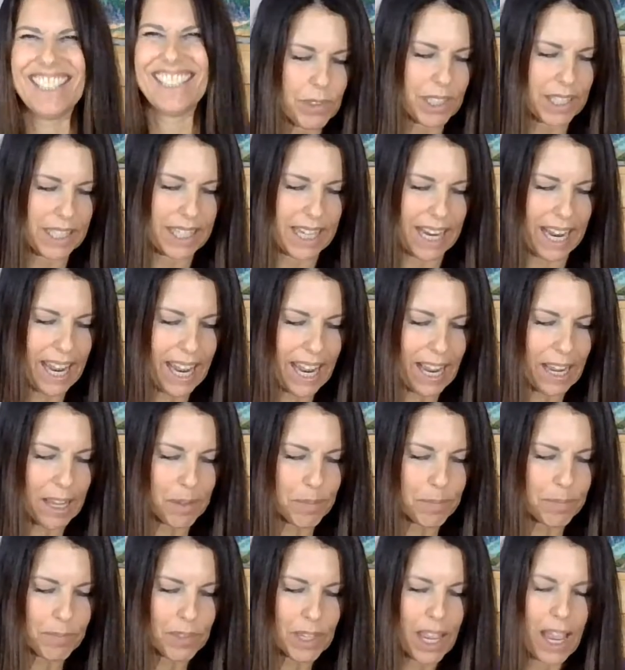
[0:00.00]

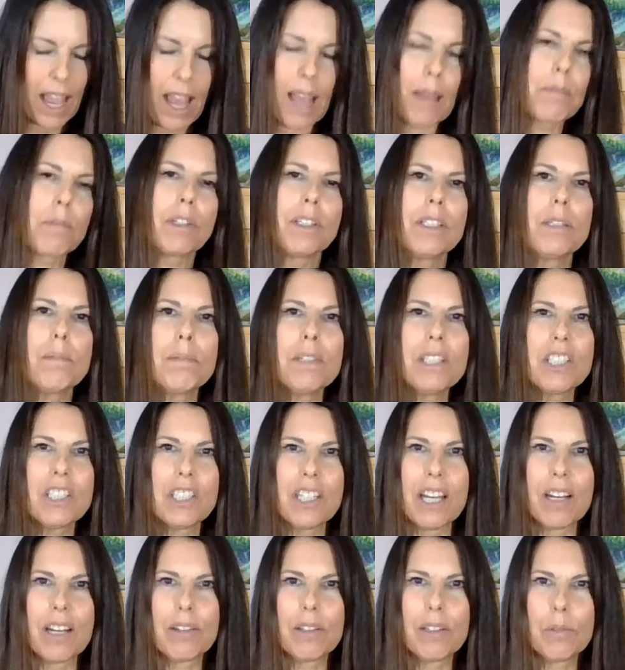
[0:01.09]
Today, I'm going to be
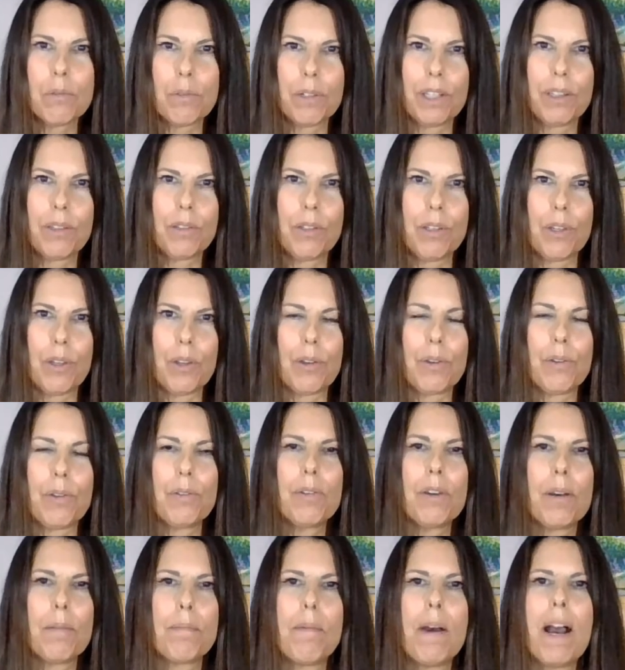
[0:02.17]
sharing with
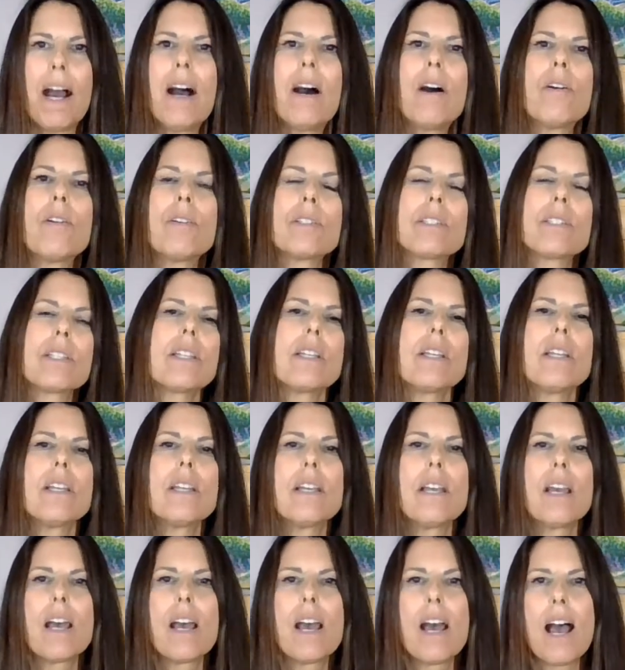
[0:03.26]
you about
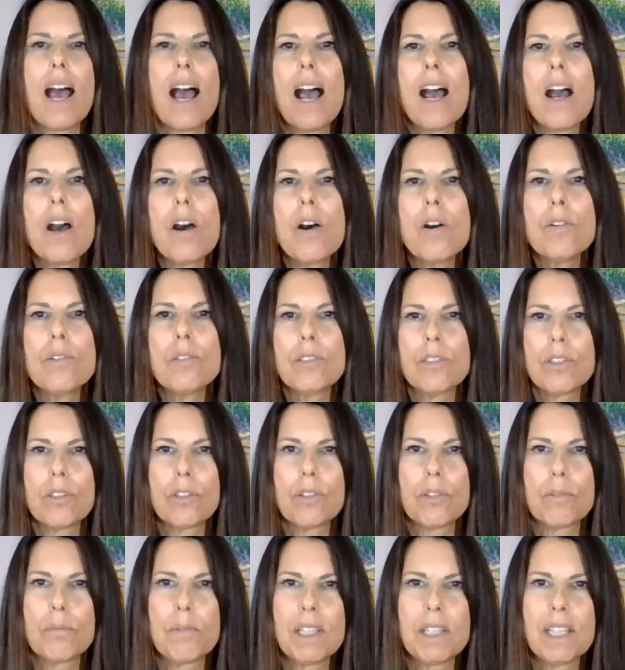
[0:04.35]
how
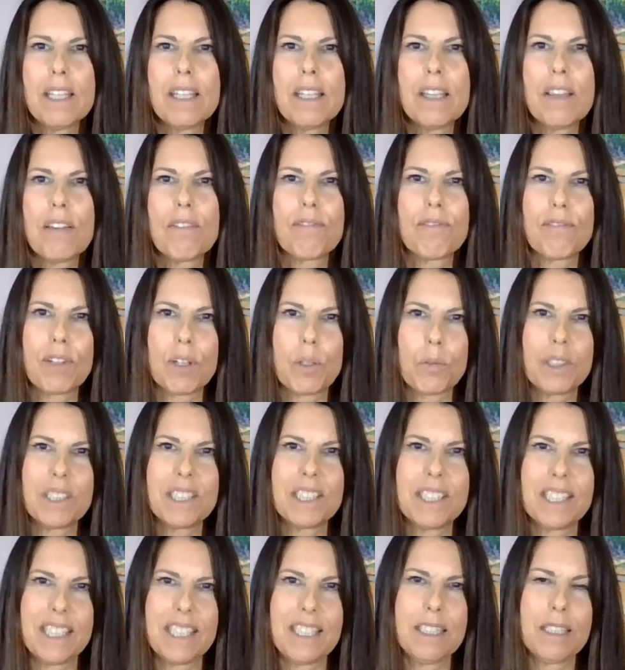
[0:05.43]
to be
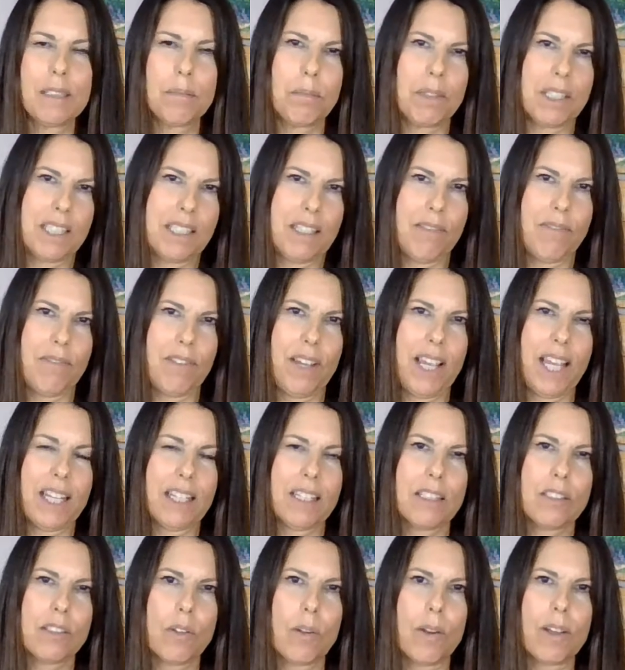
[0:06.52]
frequency
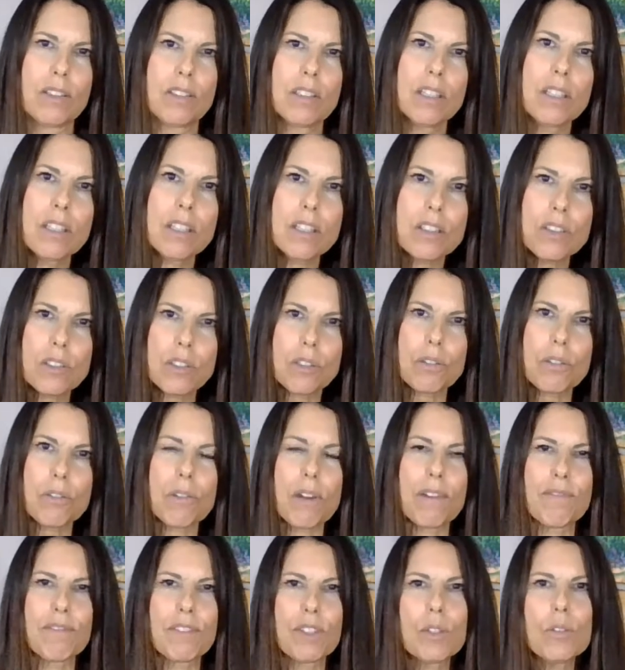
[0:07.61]
specific. So I'm going to do
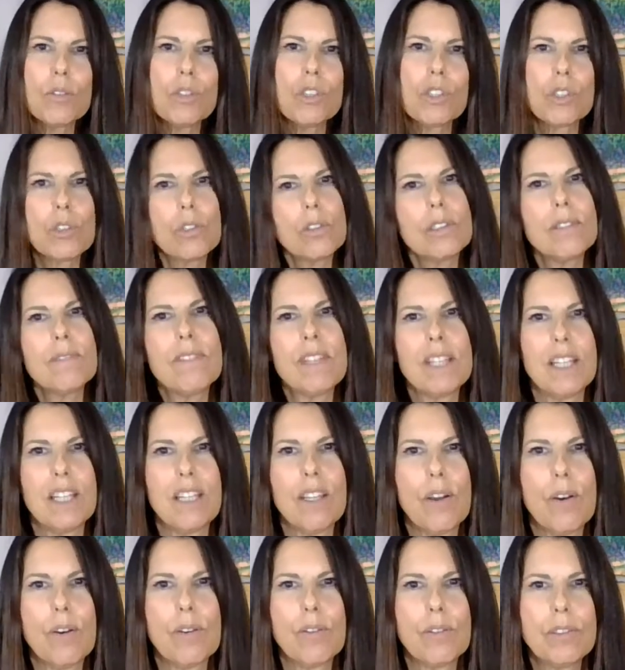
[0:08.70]
a few short
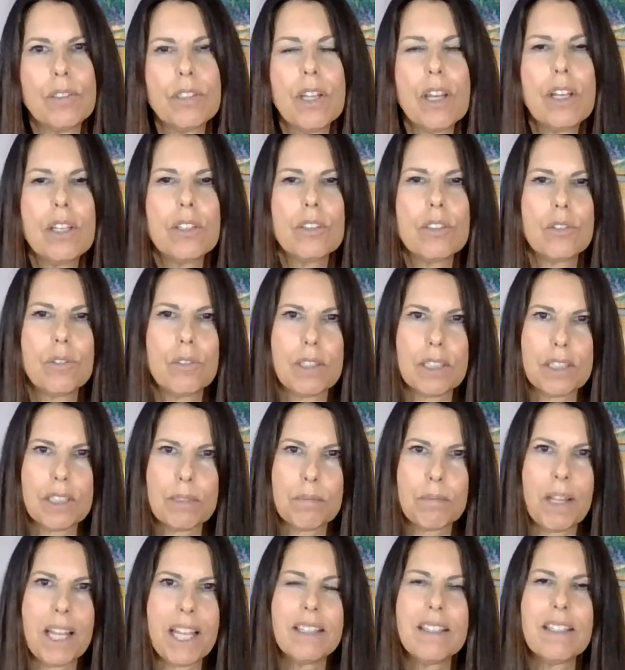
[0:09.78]
videos to
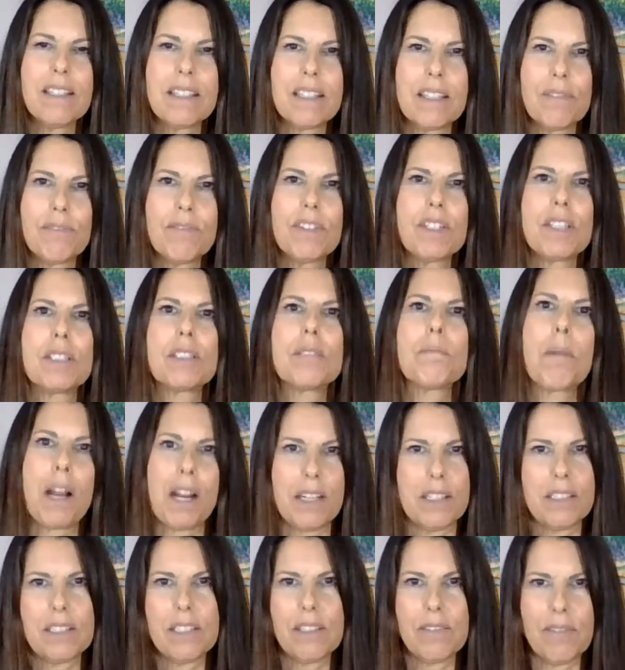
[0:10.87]
explain the different
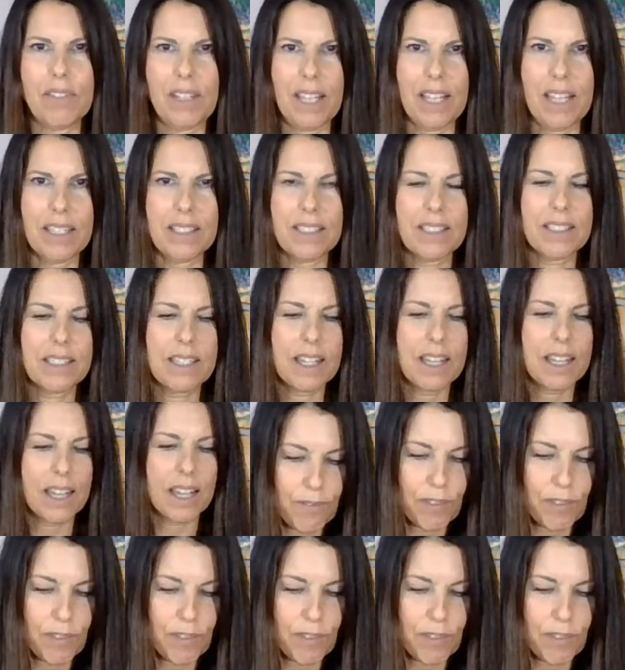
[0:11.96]
parts of this.